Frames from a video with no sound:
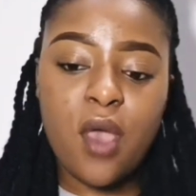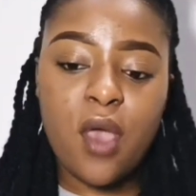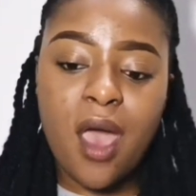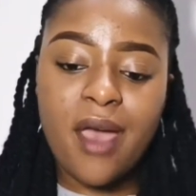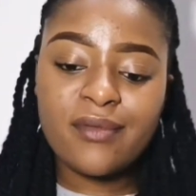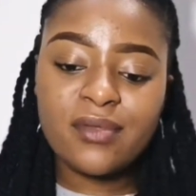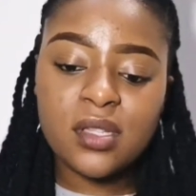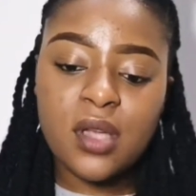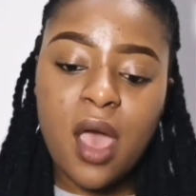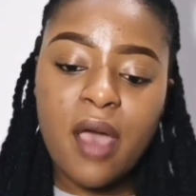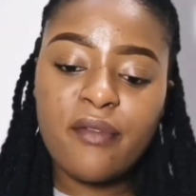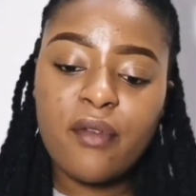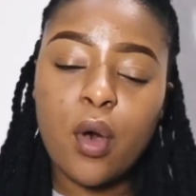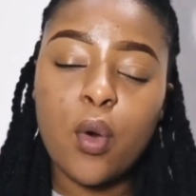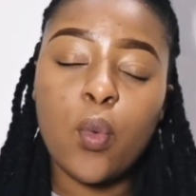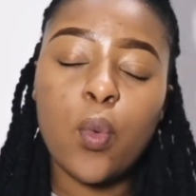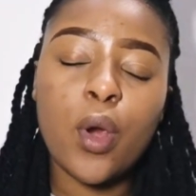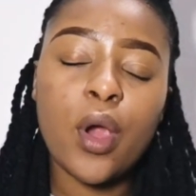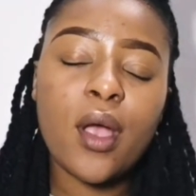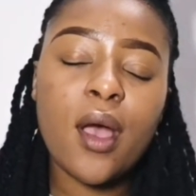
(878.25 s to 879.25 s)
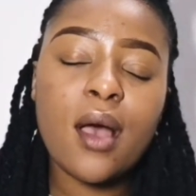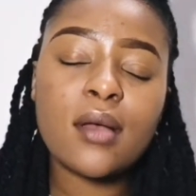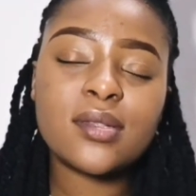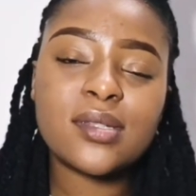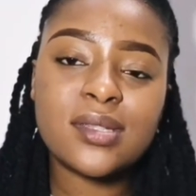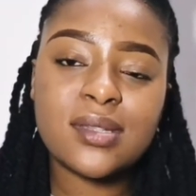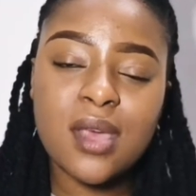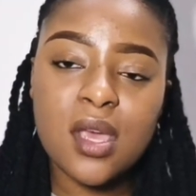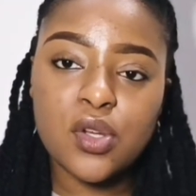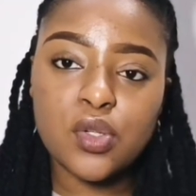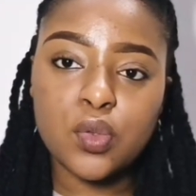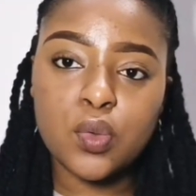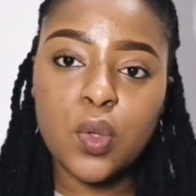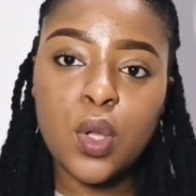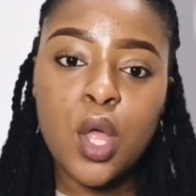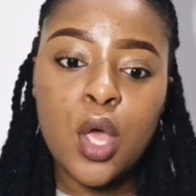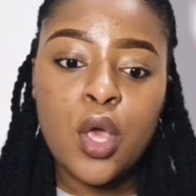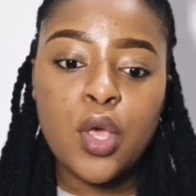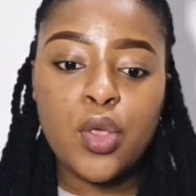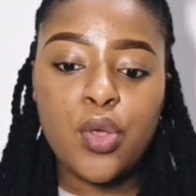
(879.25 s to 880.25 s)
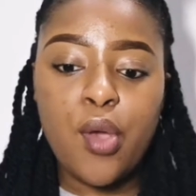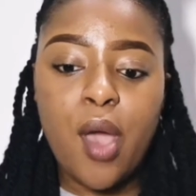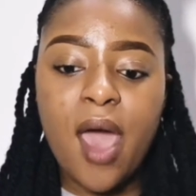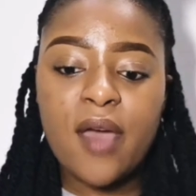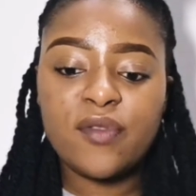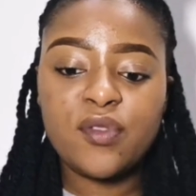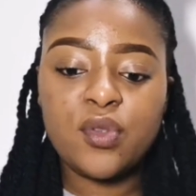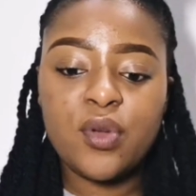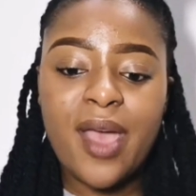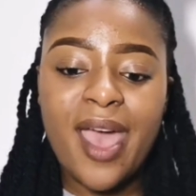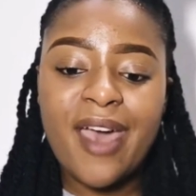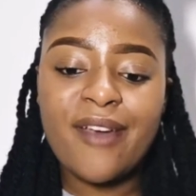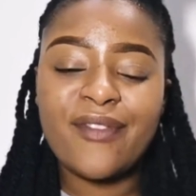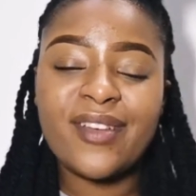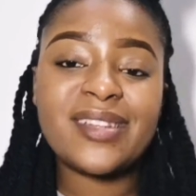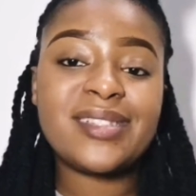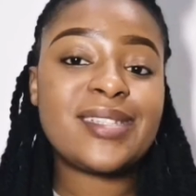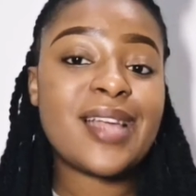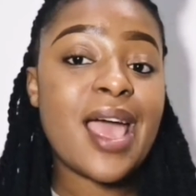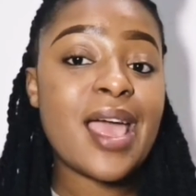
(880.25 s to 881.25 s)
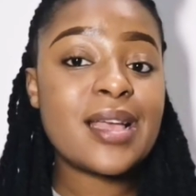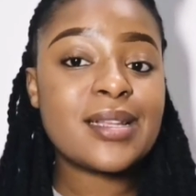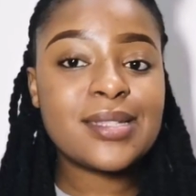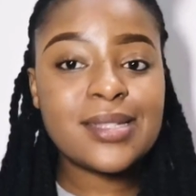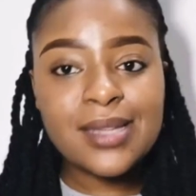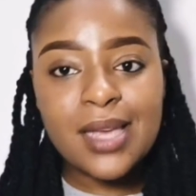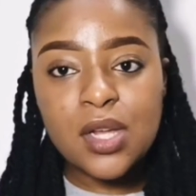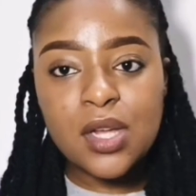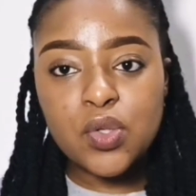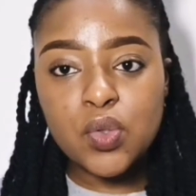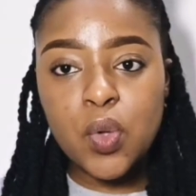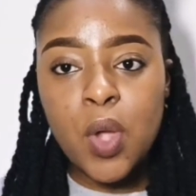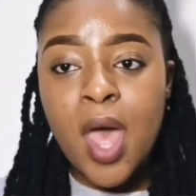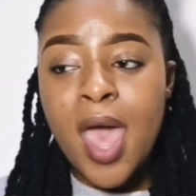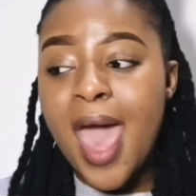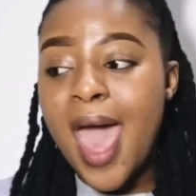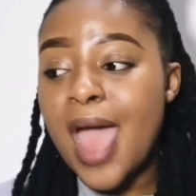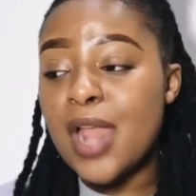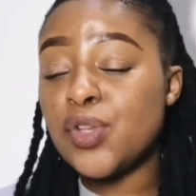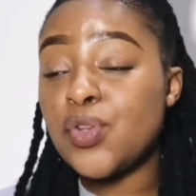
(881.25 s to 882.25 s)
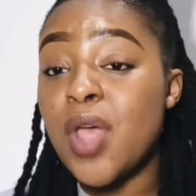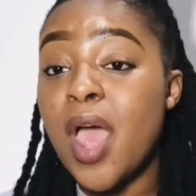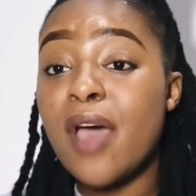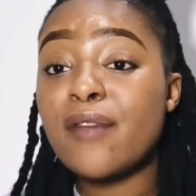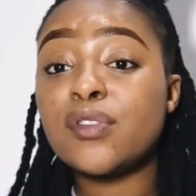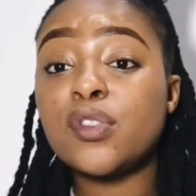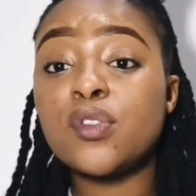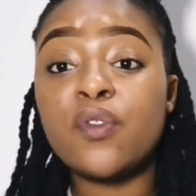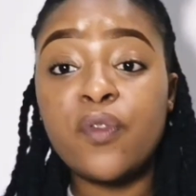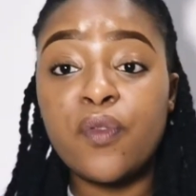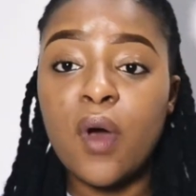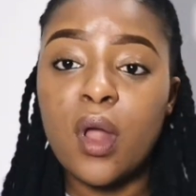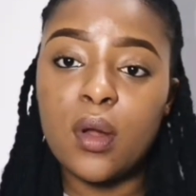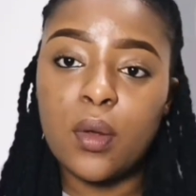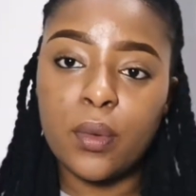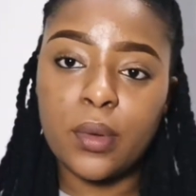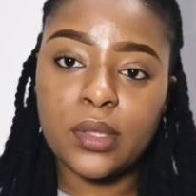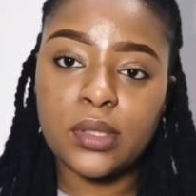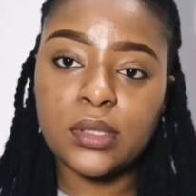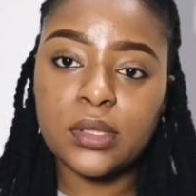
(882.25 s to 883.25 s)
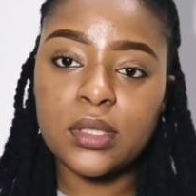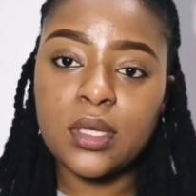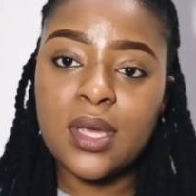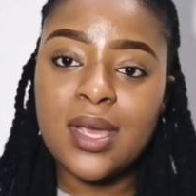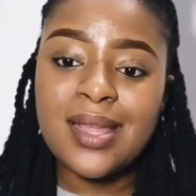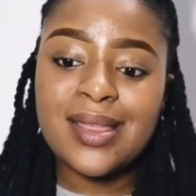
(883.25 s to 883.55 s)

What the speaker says: You have to have a workout schedule, you have to have a diet schedule, and you have to follow it.